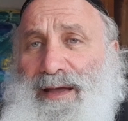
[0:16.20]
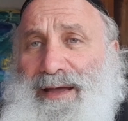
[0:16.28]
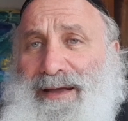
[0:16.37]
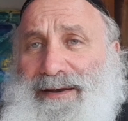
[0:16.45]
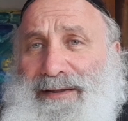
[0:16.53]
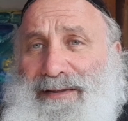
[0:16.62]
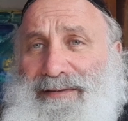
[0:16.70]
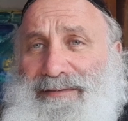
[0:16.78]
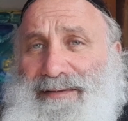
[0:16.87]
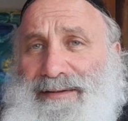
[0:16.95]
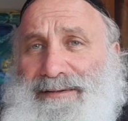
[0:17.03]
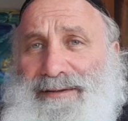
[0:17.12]
And he
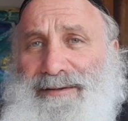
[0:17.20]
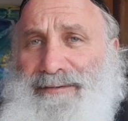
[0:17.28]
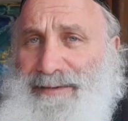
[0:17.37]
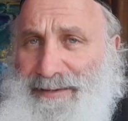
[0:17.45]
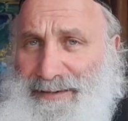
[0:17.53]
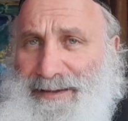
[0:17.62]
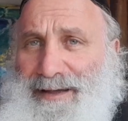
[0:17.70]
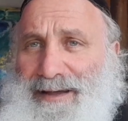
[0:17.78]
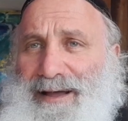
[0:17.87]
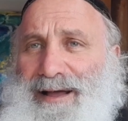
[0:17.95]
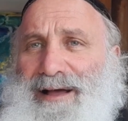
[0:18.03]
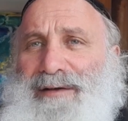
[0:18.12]
said,
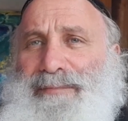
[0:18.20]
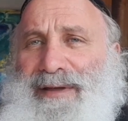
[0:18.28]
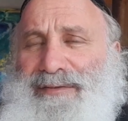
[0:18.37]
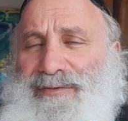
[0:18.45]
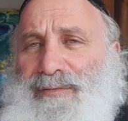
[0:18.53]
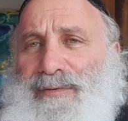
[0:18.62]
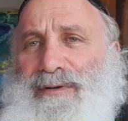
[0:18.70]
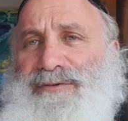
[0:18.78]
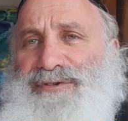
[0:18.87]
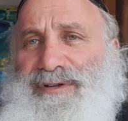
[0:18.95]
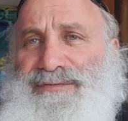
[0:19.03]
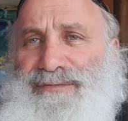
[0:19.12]
I'll make the world
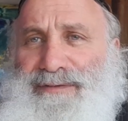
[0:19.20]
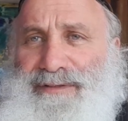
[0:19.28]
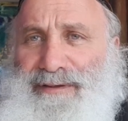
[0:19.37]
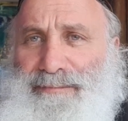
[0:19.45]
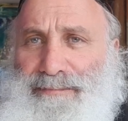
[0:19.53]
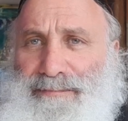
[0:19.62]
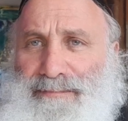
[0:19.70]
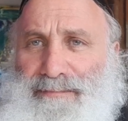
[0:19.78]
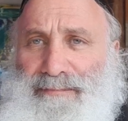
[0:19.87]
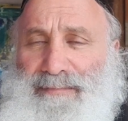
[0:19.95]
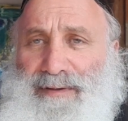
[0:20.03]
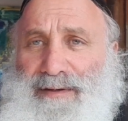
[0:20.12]
just for them,
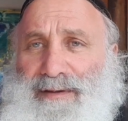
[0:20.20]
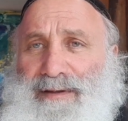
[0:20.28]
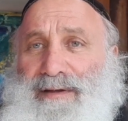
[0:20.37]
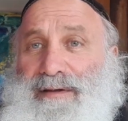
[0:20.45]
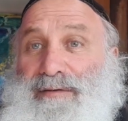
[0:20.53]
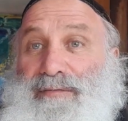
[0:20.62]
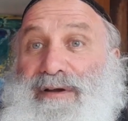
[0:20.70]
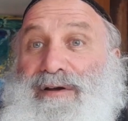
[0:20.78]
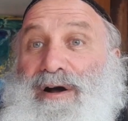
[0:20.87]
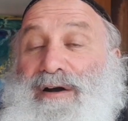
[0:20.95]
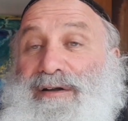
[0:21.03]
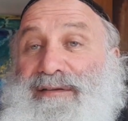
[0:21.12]

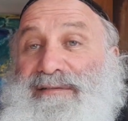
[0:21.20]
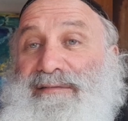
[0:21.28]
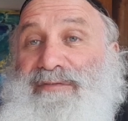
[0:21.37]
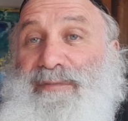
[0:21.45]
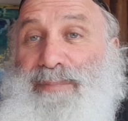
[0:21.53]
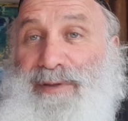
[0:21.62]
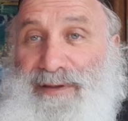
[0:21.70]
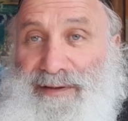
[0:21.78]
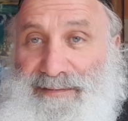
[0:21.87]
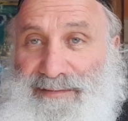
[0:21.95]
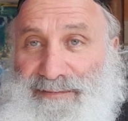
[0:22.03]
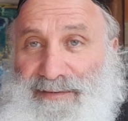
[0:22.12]
regardless of the
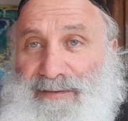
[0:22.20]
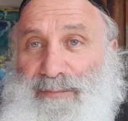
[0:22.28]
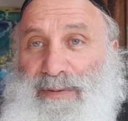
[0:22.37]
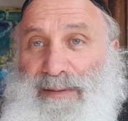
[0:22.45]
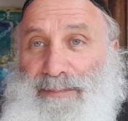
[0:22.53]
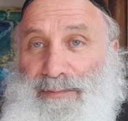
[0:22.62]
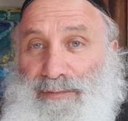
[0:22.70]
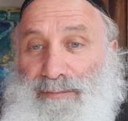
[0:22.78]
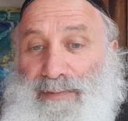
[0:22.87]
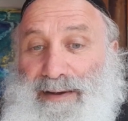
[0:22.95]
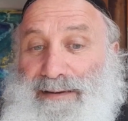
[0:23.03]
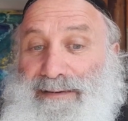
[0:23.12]
billions of other people who
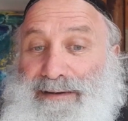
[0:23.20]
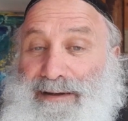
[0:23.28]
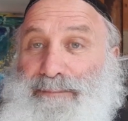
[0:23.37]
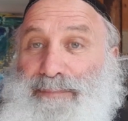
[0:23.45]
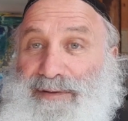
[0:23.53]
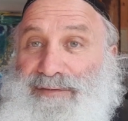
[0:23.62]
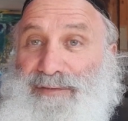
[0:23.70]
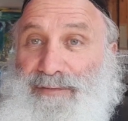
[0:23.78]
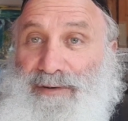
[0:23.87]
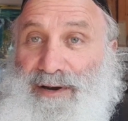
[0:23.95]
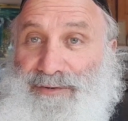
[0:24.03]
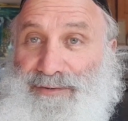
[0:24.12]
might not be so
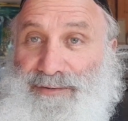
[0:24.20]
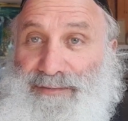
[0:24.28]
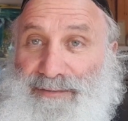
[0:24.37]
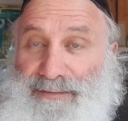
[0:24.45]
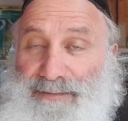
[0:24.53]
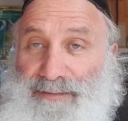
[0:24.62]
righteous.